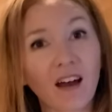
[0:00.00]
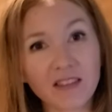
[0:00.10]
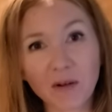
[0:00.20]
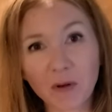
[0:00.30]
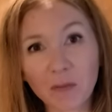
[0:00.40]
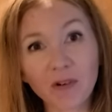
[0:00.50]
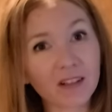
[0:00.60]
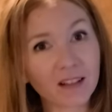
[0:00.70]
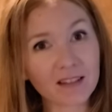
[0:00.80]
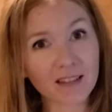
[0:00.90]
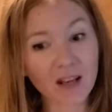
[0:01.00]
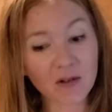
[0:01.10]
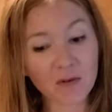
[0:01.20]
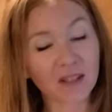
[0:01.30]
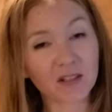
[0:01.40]
I thought we'd bring it
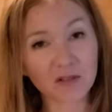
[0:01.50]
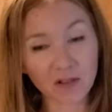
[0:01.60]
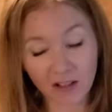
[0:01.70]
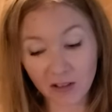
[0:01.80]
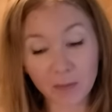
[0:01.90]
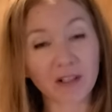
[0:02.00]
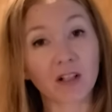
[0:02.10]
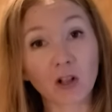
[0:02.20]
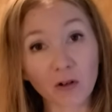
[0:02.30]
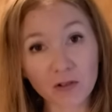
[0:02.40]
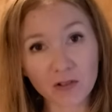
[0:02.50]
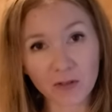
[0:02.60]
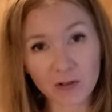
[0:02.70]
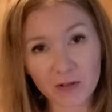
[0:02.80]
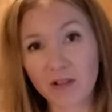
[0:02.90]
inside so we can do a little bit of closer
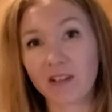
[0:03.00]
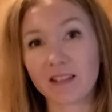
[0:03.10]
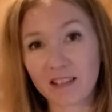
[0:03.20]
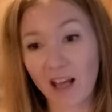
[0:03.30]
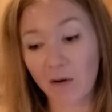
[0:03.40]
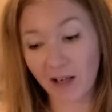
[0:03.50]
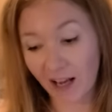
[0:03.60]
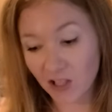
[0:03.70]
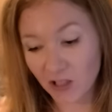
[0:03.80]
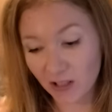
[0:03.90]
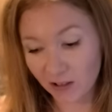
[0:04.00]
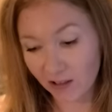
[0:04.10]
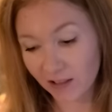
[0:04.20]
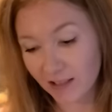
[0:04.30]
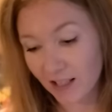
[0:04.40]
view so you can see how it actually
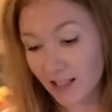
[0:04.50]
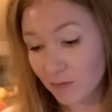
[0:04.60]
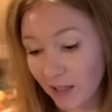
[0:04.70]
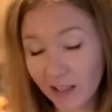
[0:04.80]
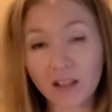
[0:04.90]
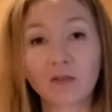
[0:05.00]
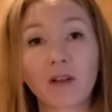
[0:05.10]
looks. It's made out of